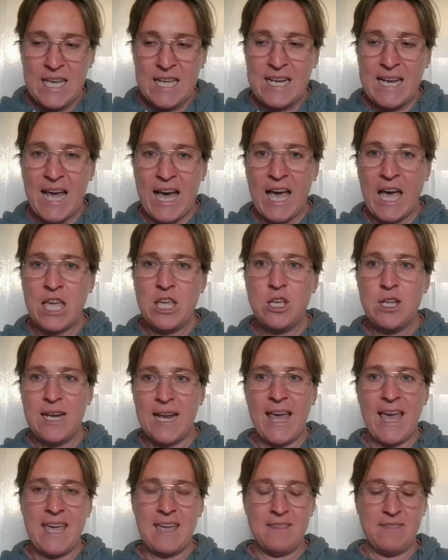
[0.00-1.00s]
now you're
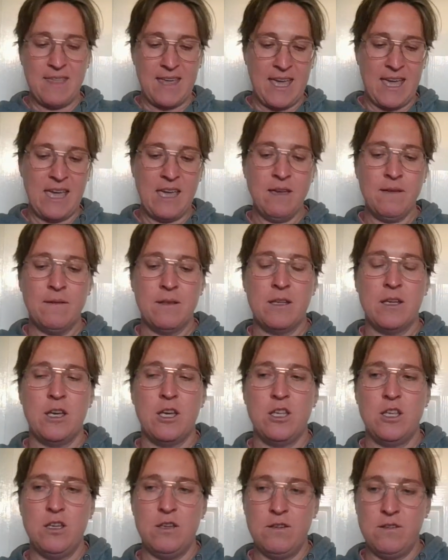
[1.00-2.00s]
laying there,
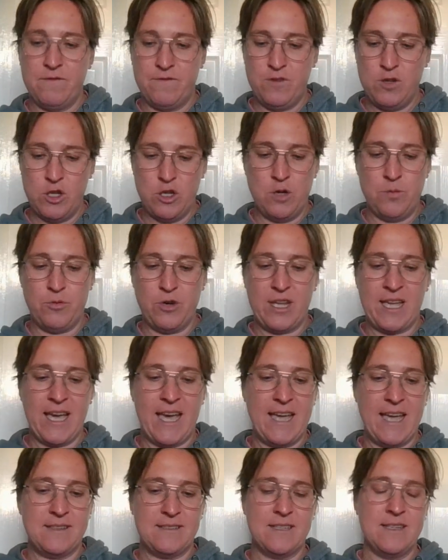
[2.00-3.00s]
you've
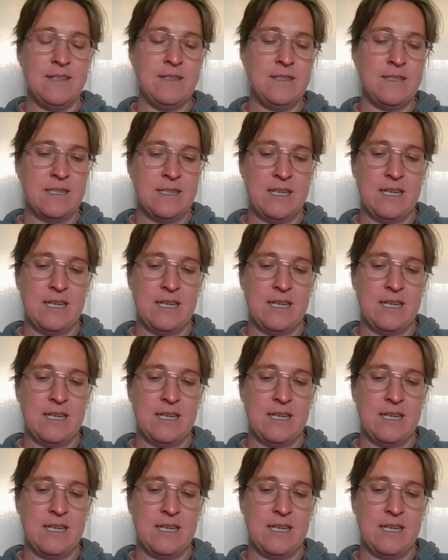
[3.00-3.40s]
lubricated.